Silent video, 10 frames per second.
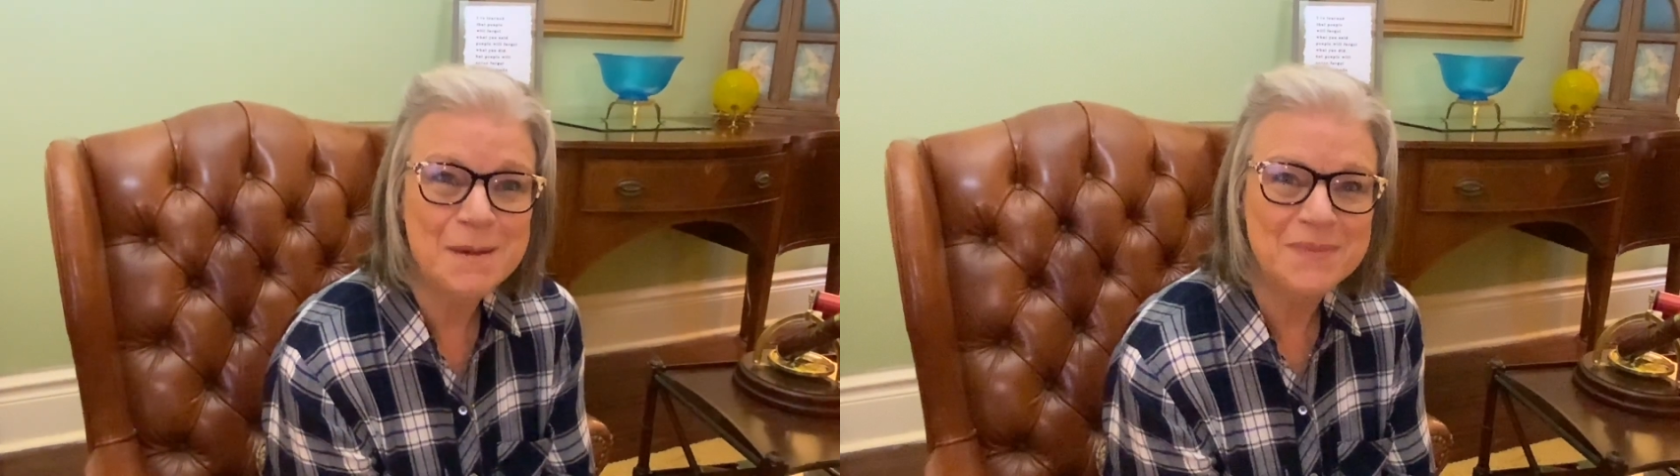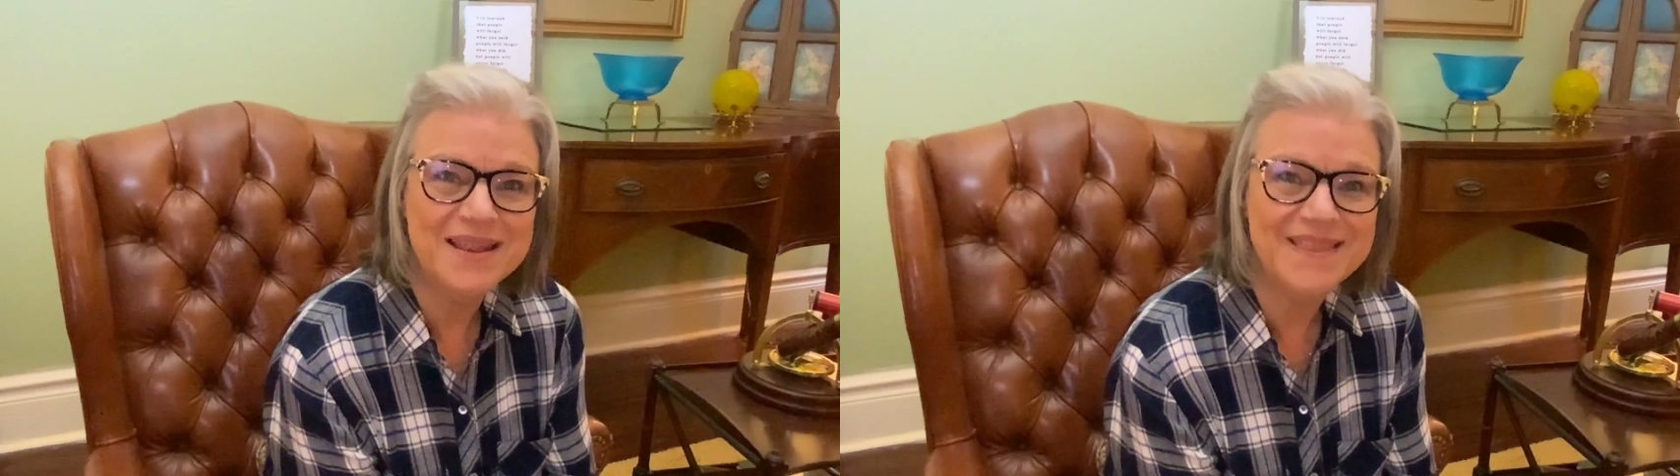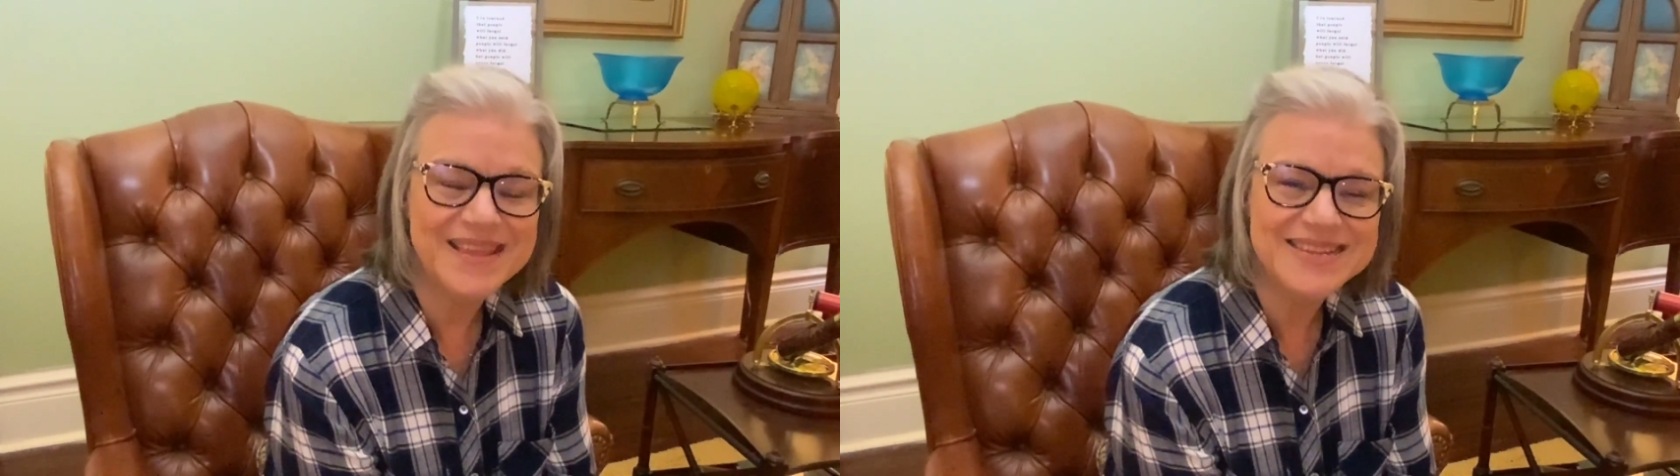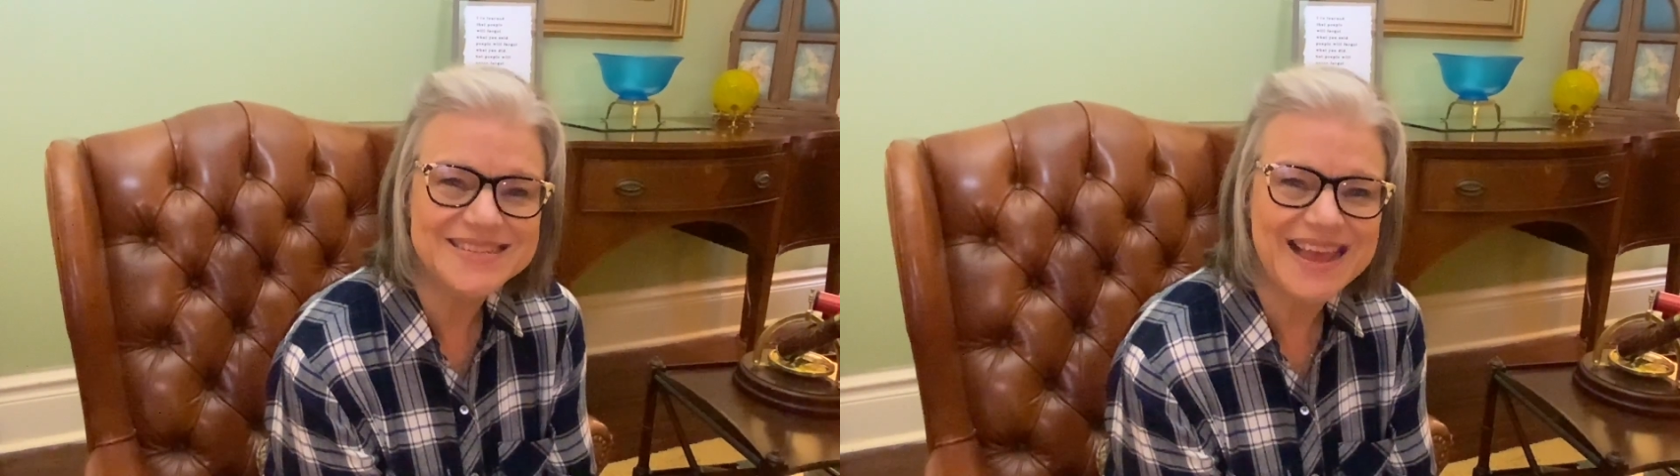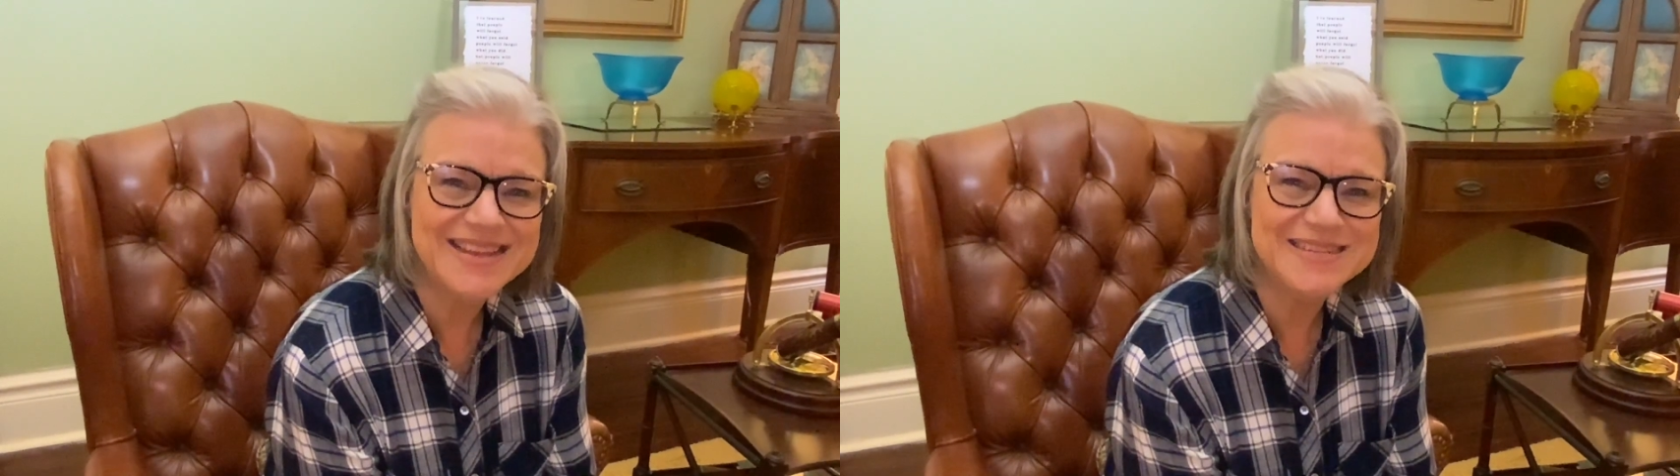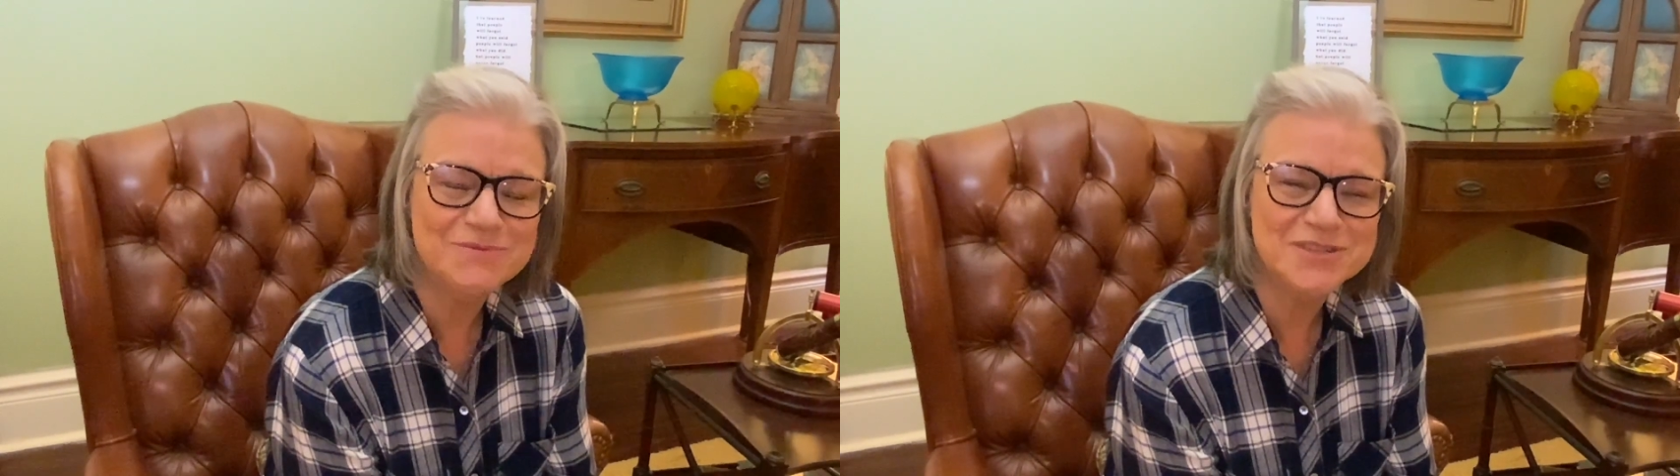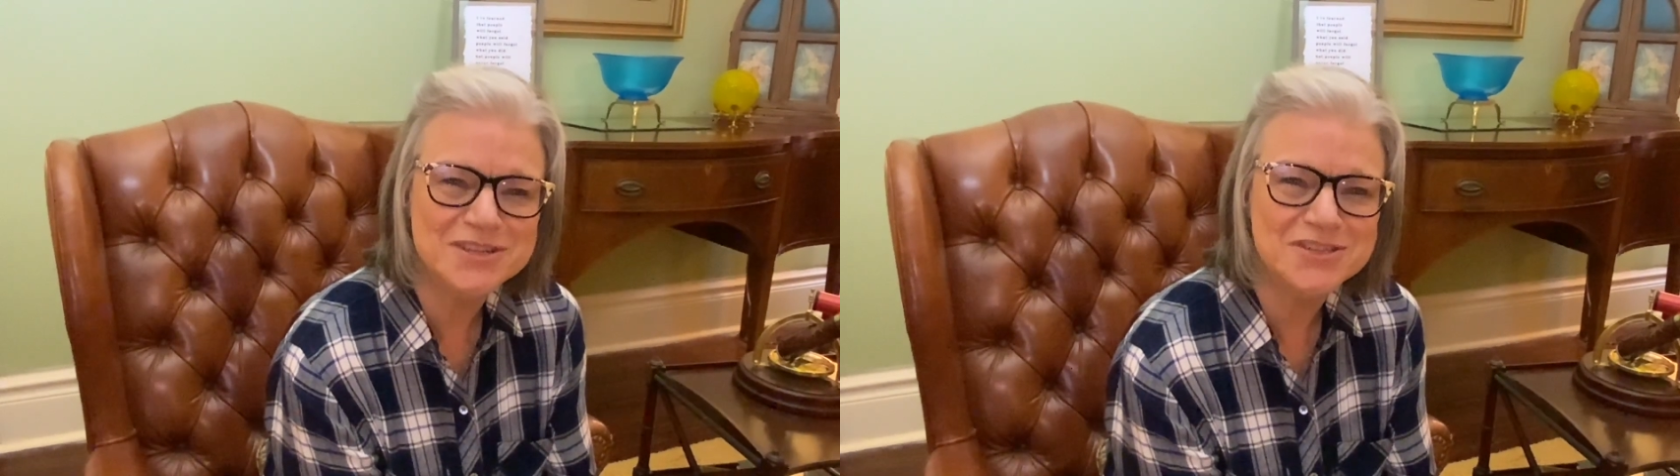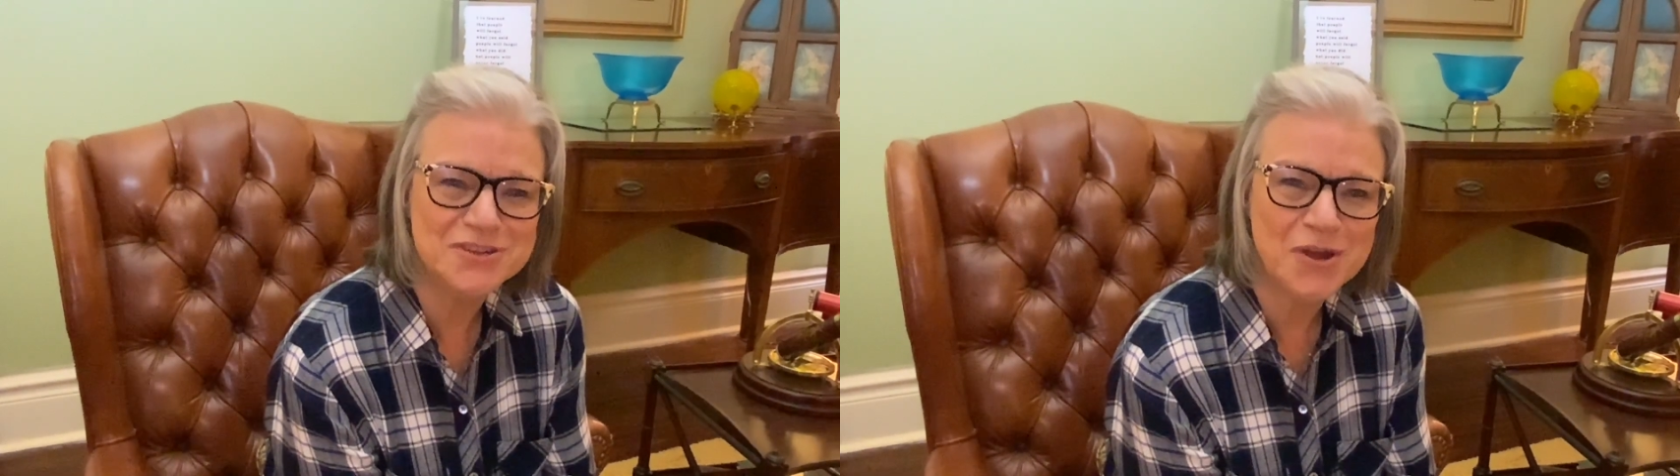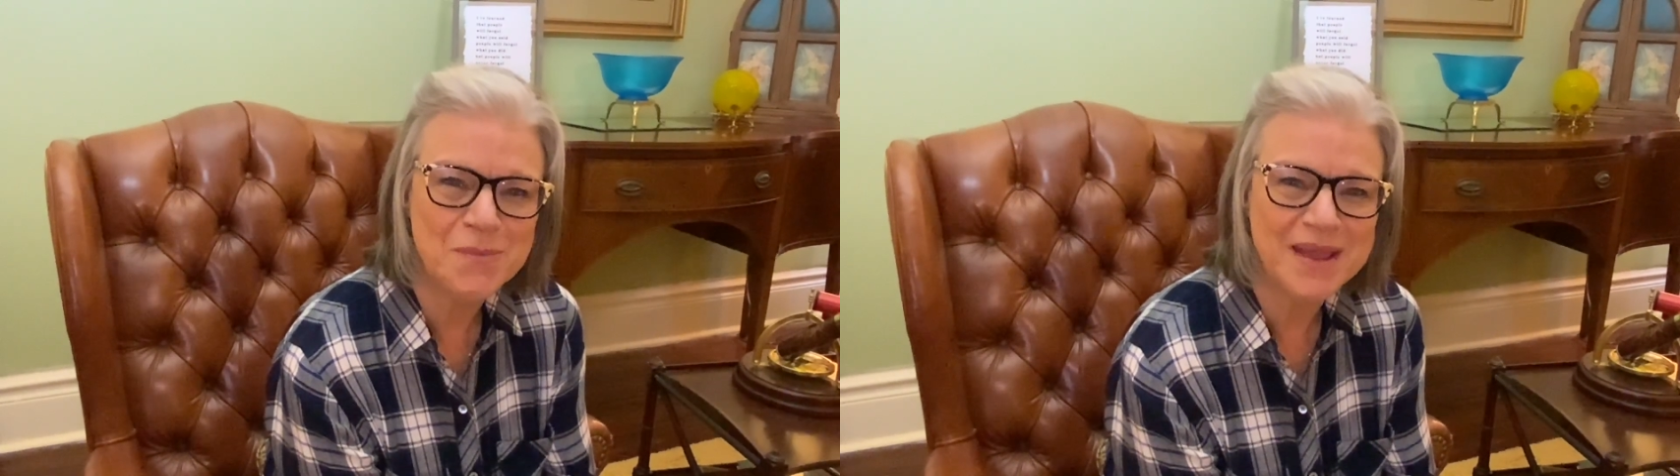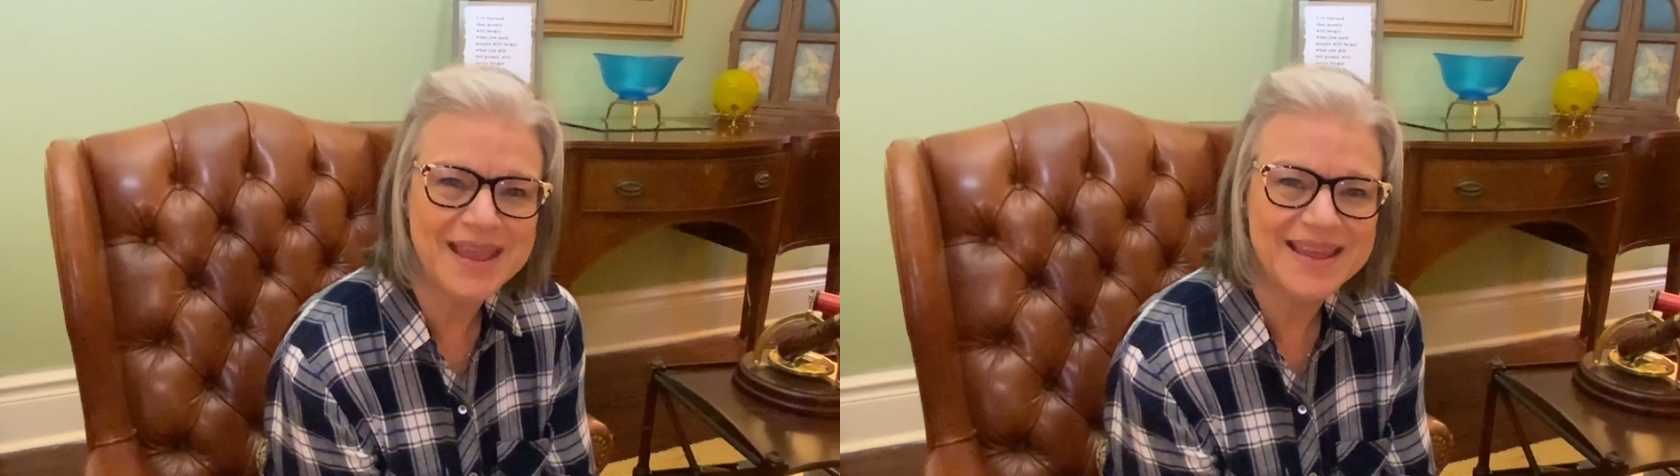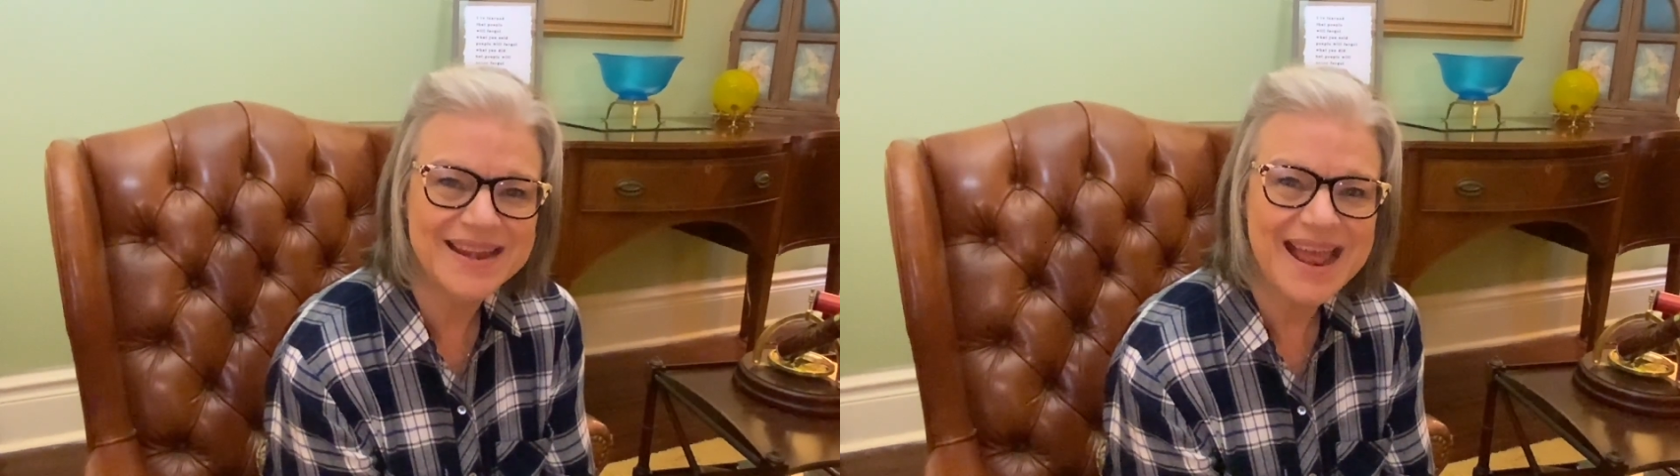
But in this case, it was a snowman.